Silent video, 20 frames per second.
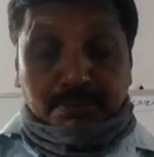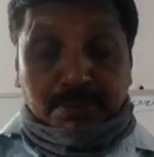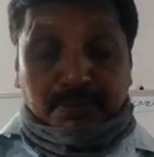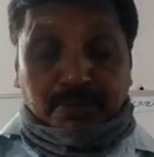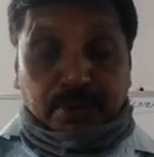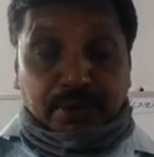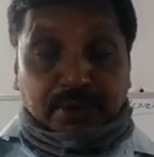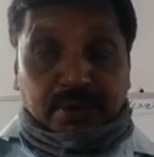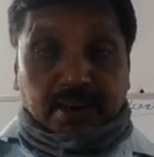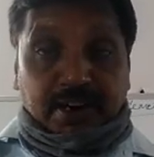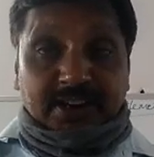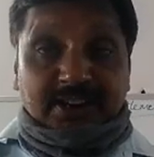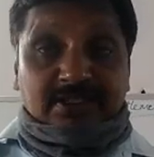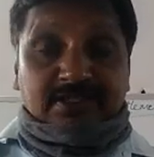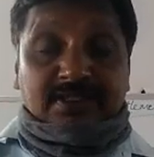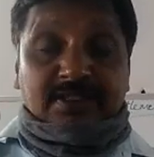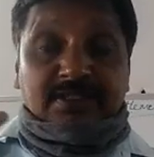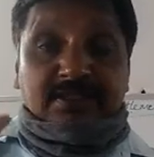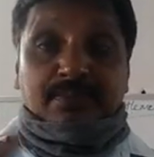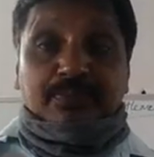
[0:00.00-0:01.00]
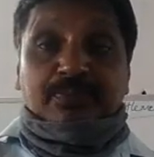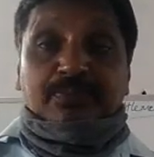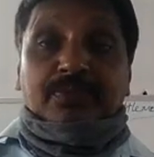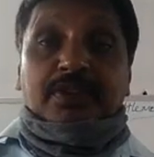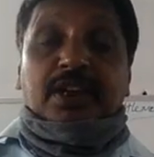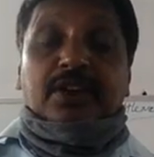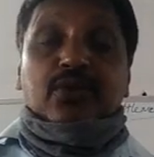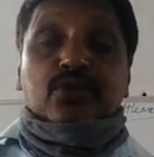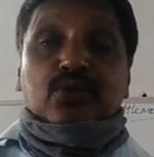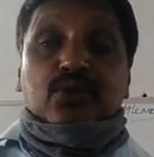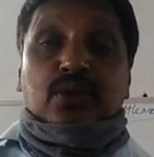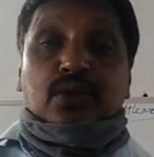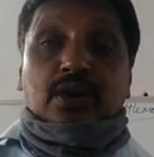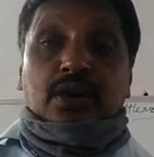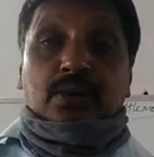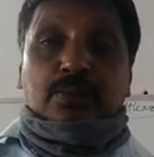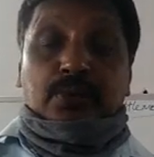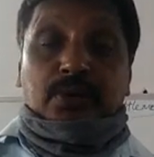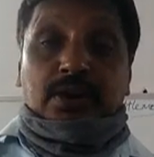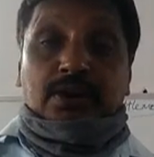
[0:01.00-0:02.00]
Before Christ, they used to
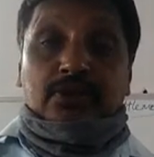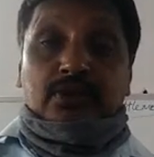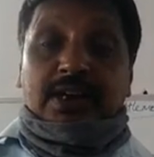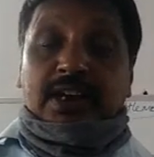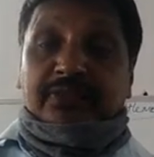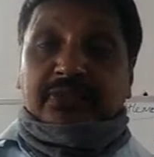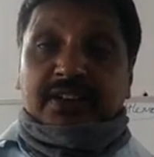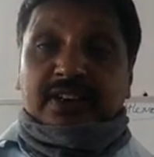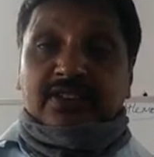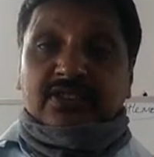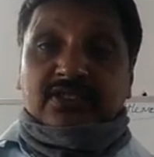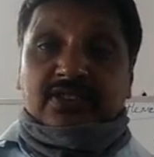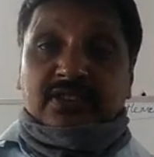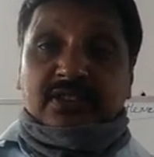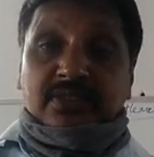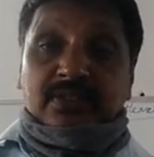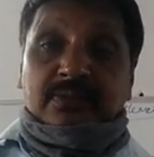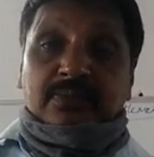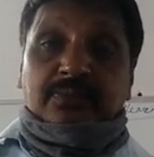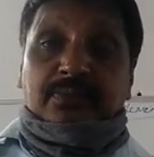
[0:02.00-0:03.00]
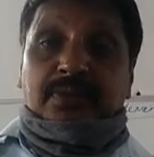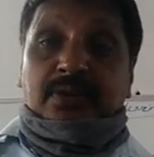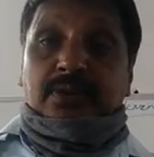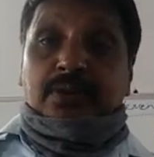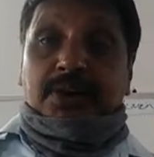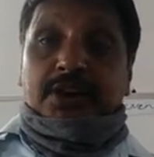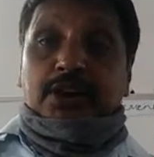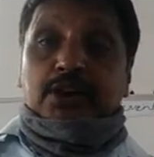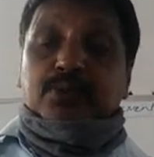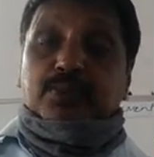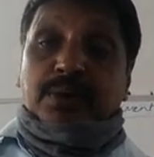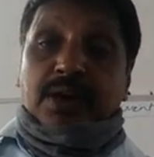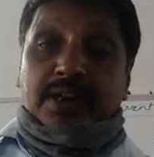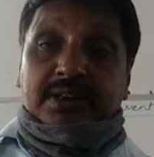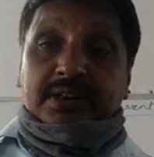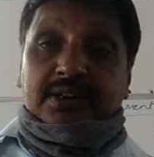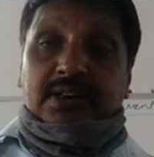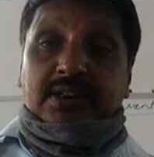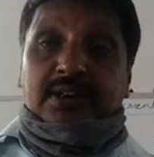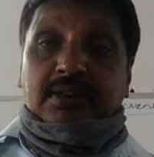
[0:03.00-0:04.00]
call police Athens, Got it?
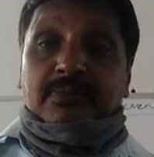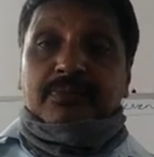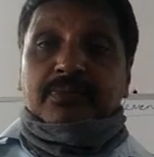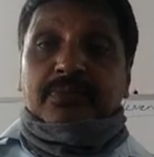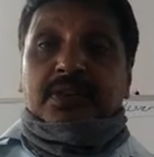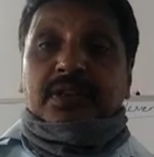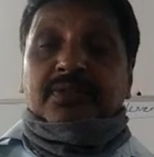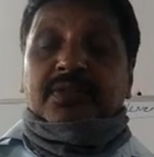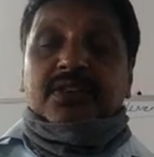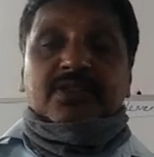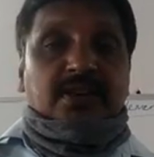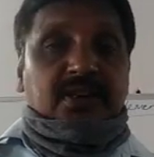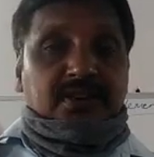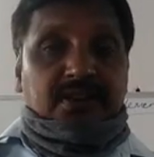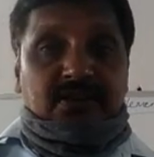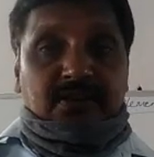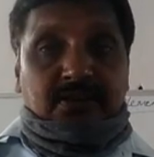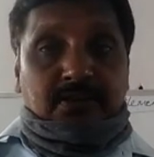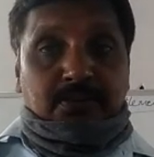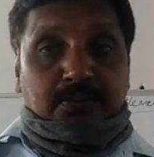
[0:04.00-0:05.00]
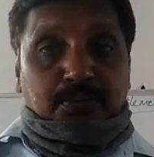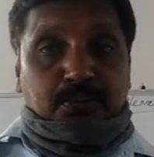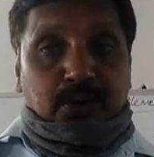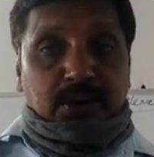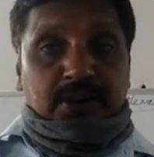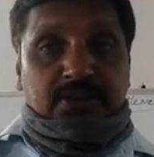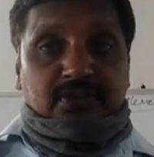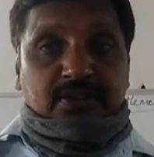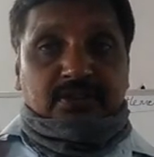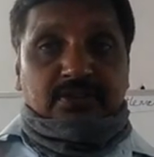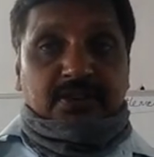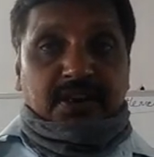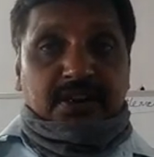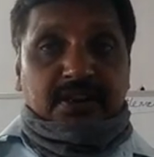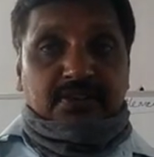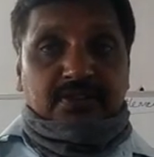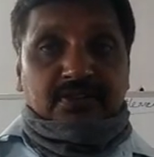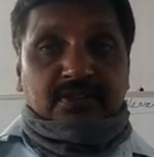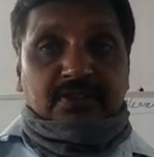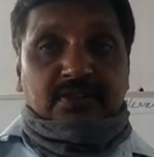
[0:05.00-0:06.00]
Sparta. These are the polis,
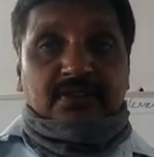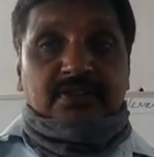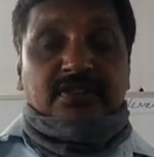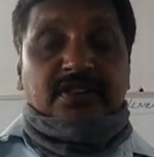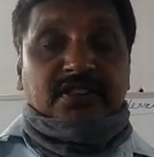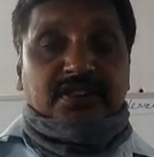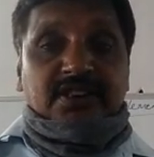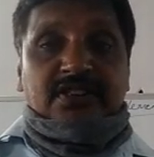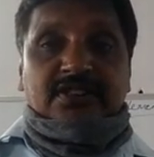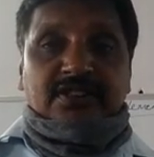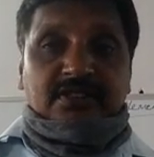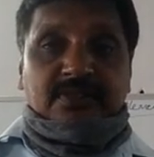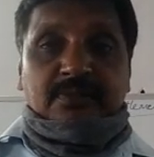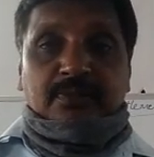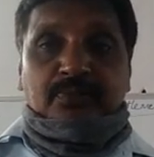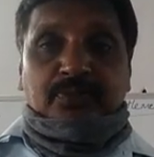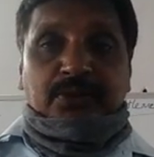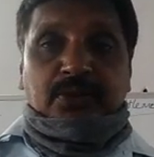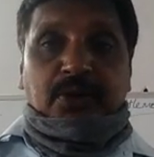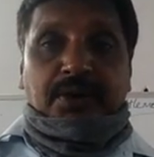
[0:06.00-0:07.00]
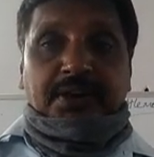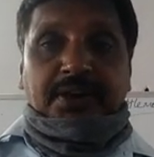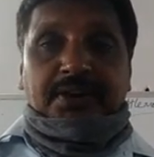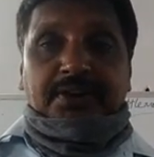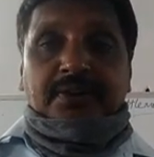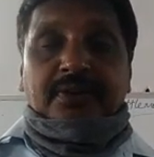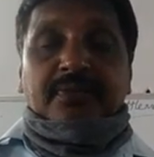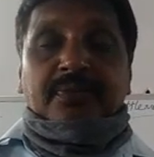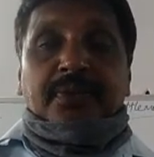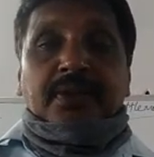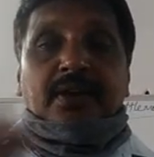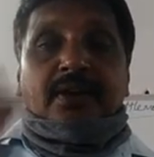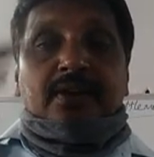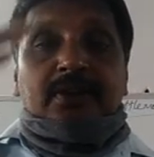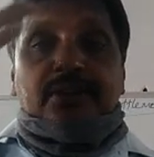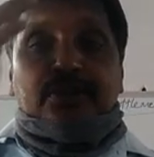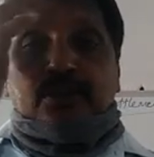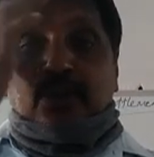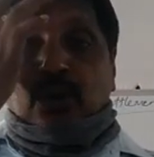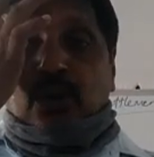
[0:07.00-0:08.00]
that is cities. Got it?
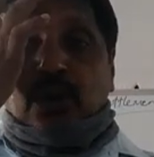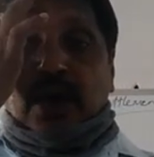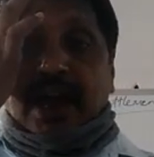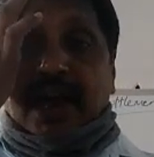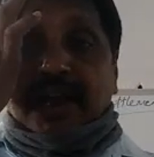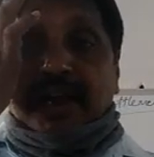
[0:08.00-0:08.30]
So